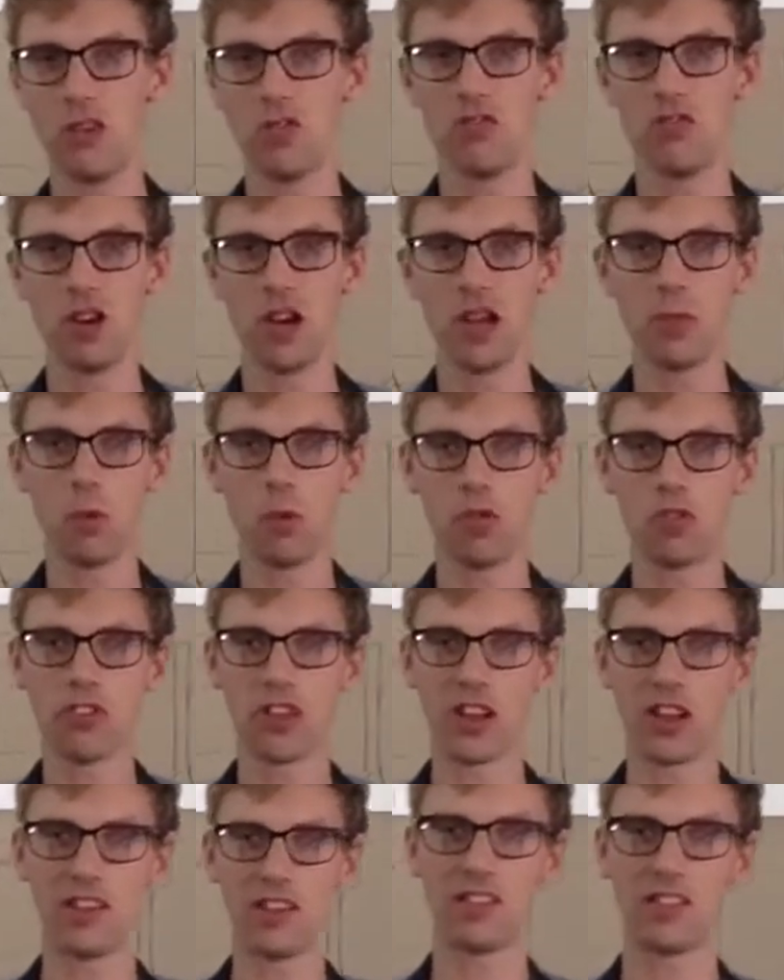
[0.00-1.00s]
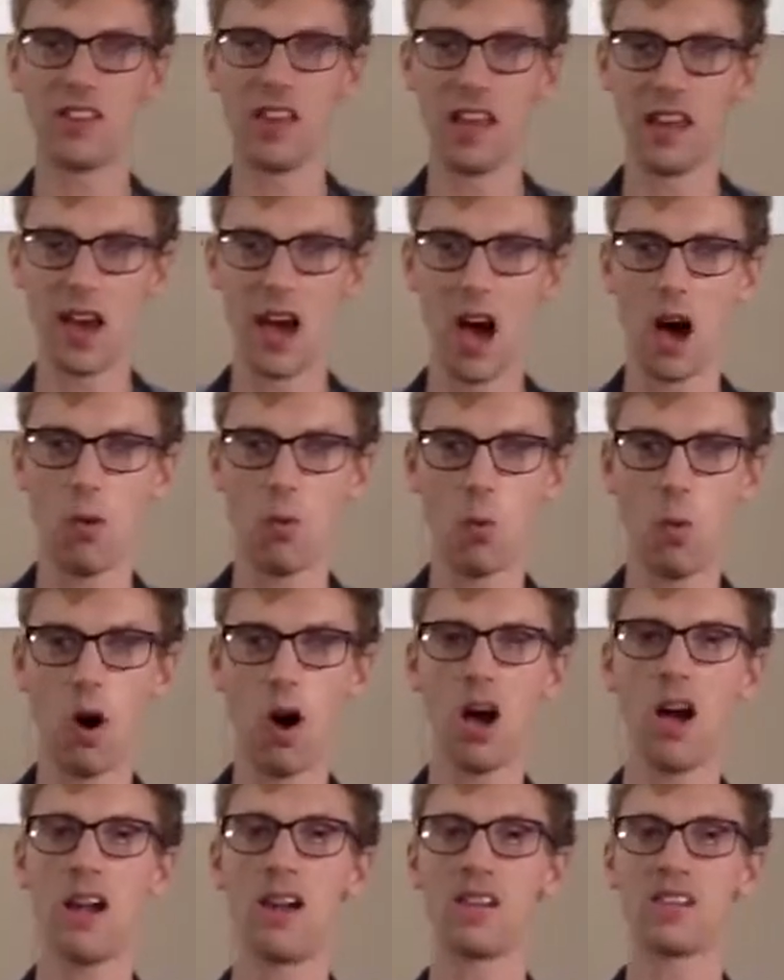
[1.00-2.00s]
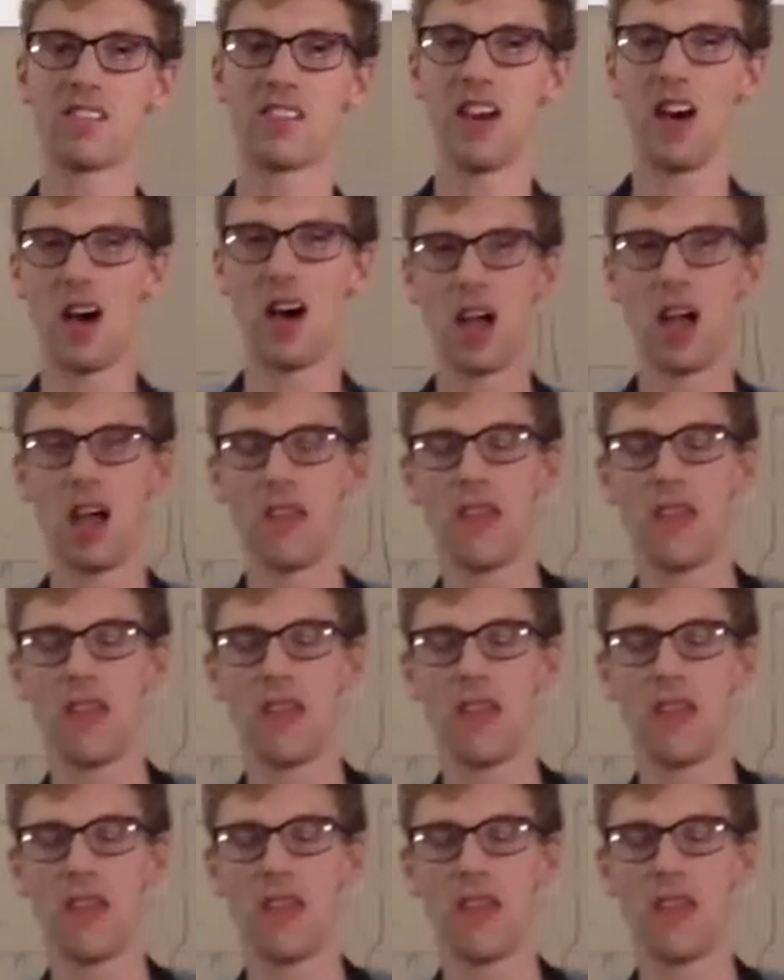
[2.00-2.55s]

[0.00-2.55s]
you really want to consider a wider tyre,